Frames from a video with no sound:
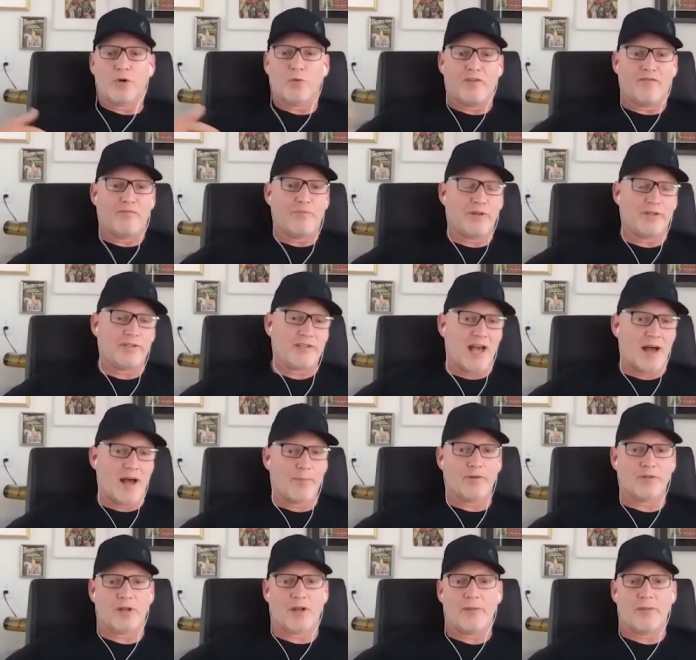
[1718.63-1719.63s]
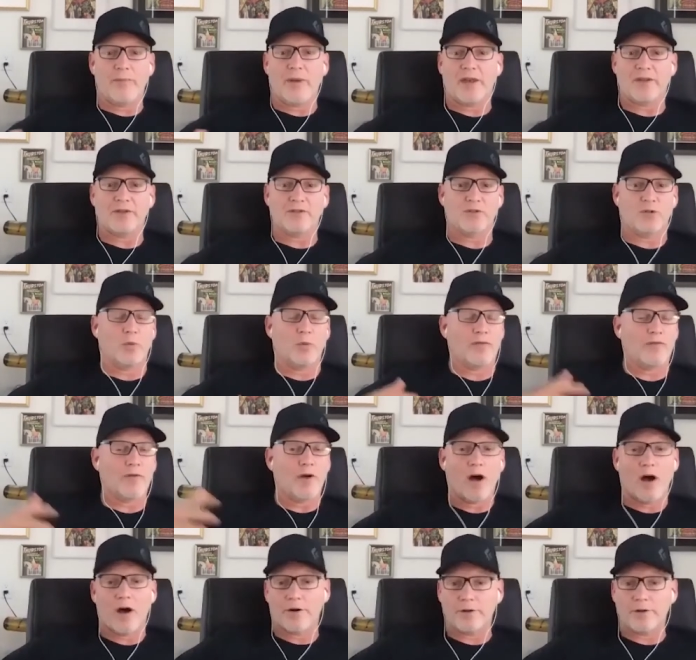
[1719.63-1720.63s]
We've put Zappos on a pedestal. We've
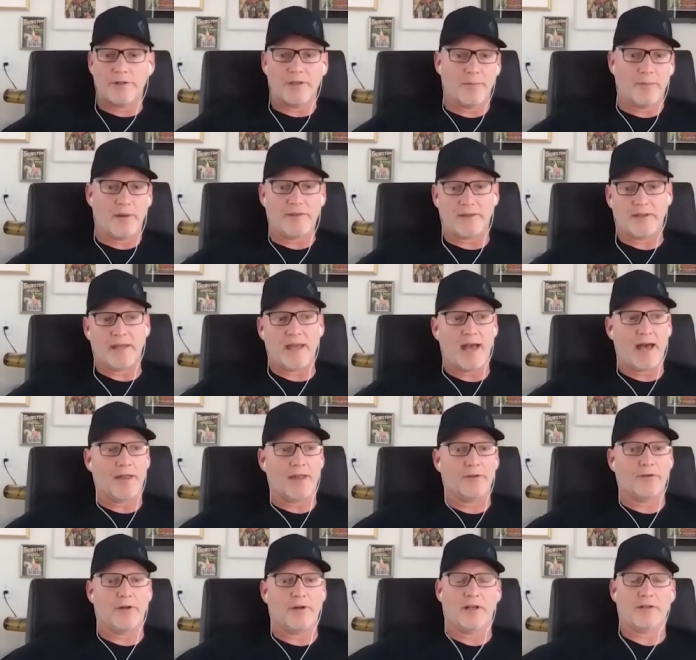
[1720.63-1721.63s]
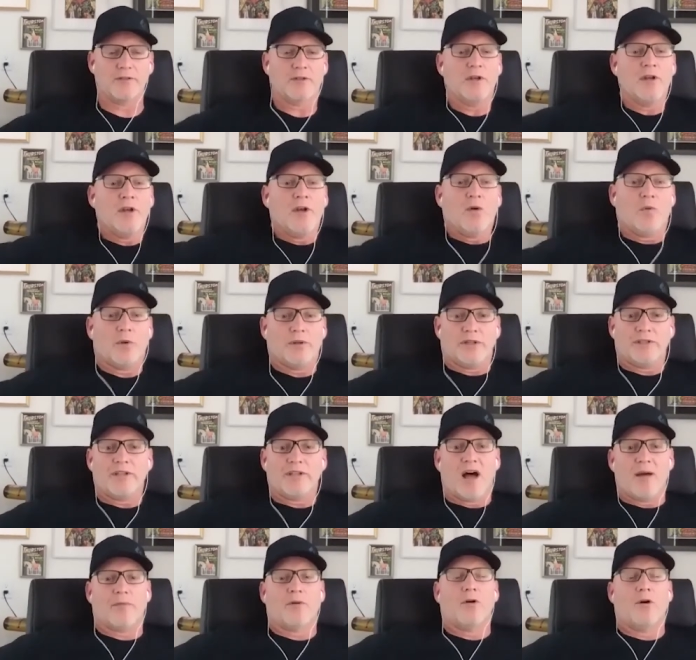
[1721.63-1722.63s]
honored them at the gathering as one of the
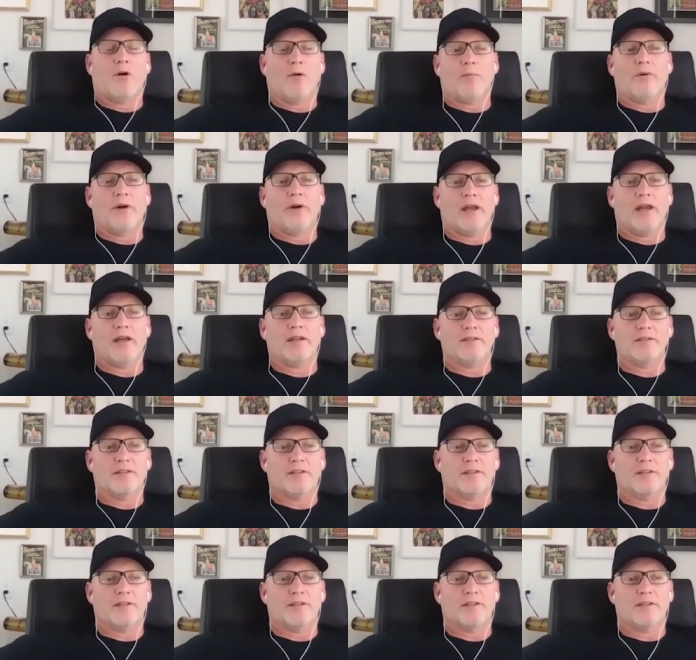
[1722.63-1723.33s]
top cult brands.